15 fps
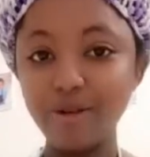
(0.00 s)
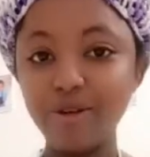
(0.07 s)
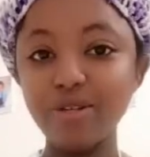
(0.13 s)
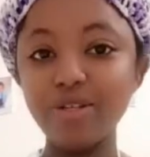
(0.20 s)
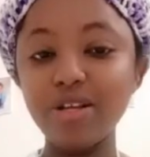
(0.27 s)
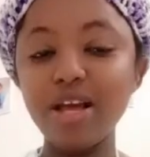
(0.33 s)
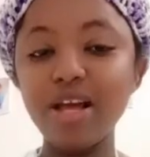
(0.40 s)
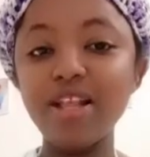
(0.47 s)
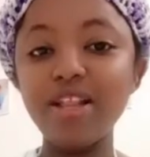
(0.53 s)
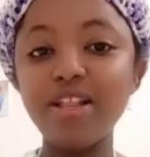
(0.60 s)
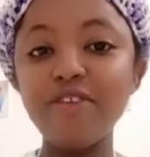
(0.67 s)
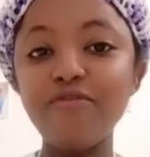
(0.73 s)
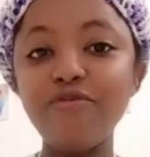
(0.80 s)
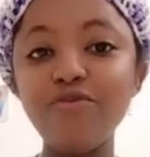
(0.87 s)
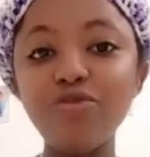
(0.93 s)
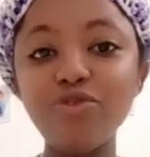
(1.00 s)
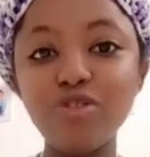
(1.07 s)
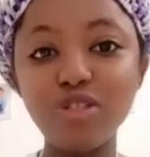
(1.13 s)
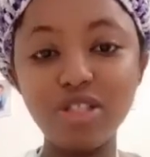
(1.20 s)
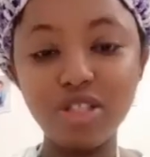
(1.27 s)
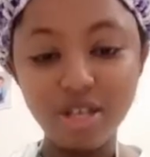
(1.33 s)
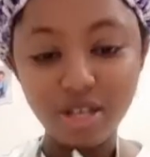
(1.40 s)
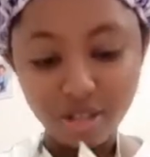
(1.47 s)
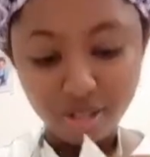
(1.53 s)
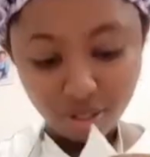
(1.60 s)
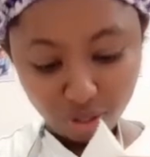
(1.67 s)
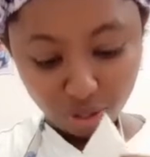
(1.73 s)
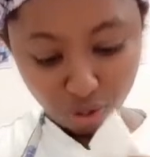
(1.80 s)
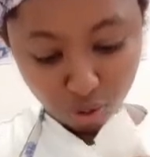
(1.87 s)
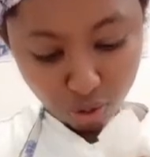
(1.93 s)
I was told that when you eat and
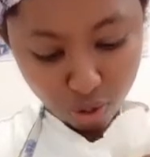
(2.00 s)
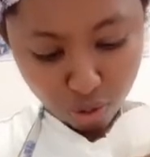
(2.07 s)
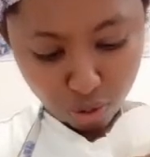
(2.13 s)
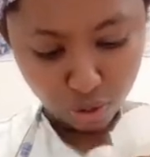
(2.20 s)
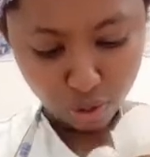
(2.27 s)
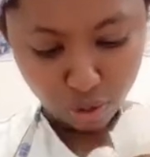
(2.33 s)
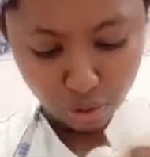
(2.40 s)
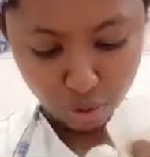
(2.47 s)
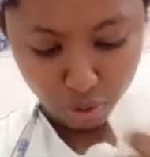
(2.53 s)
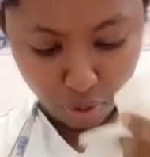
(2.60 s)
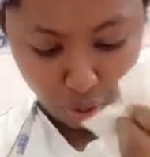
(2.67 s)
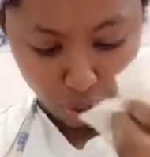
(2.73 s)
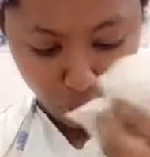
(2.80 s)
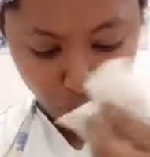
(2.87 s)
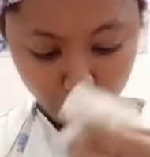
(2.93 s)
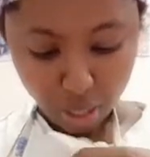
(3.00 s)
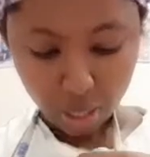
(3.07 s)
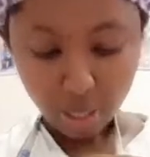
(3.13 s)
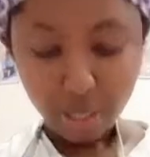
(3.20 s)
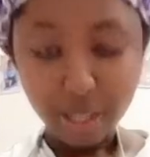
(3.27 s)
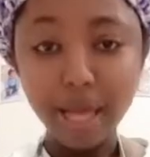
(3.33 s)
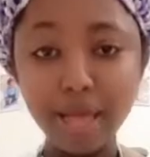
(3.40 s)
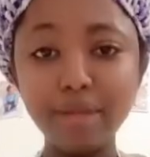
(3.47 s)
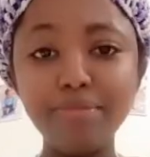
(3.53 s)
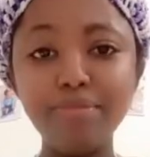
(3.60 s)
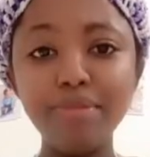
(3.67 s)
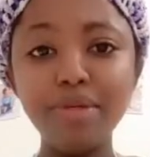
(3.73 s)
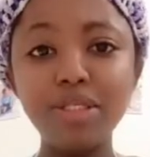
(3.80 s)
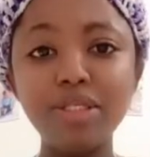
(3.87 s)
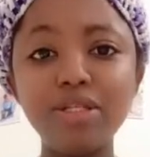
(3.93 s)
the food stains your
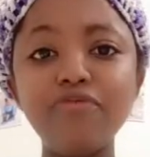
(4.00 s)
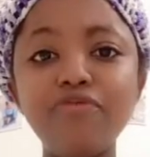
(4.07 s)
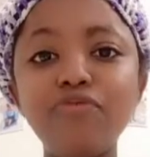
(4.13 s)
clothes,